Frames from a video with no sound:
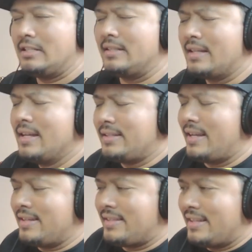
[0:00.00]
So
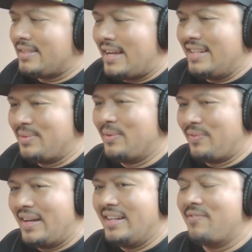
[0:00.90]
sales guys will
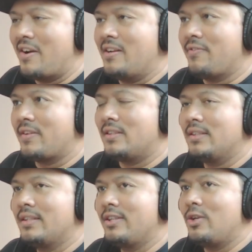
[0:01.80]
find it very
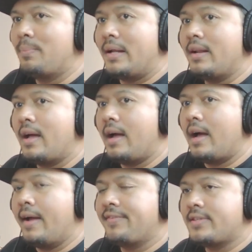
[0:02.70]
difficult, But
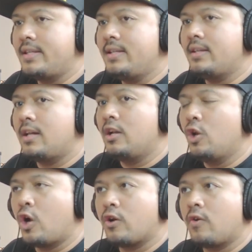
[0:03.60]
I've seen a
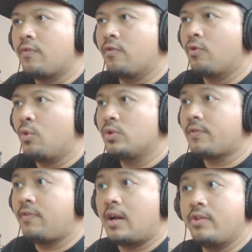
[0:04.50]
lot of roles
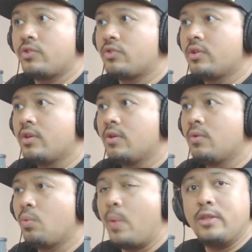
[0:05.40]
flourish
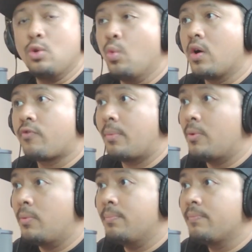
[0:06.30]
when you work from
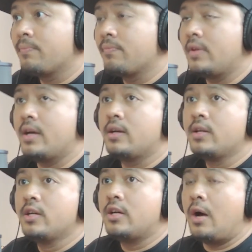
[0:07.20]
home.
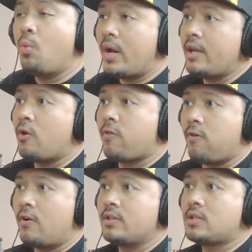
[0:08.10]
What are your
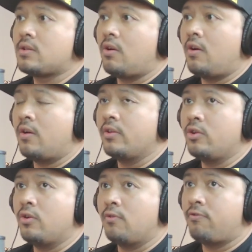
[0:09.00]
thoughts on
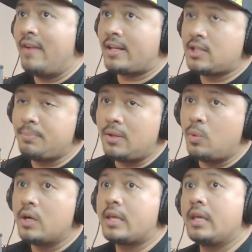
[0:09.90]
flexible
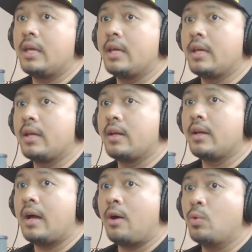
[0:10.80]

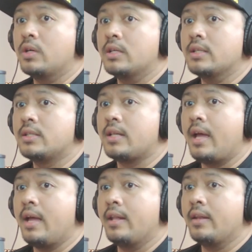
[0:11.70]
working hours
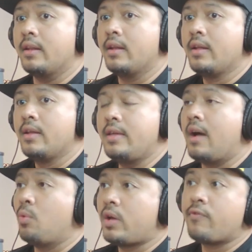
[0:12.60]
and
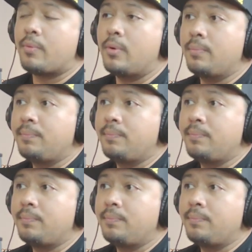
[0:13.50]
working from home?